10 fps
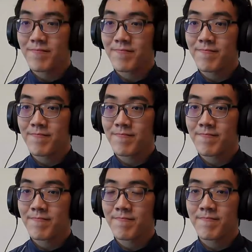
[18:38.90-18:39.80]

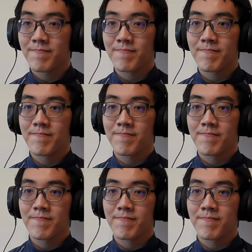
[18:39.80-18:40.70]

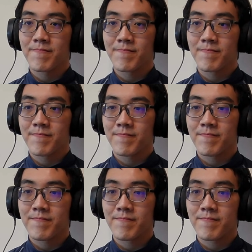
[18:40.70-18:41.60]

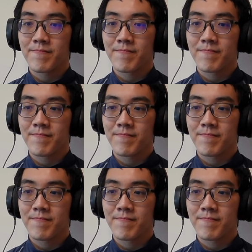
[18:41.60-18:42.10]
(silence)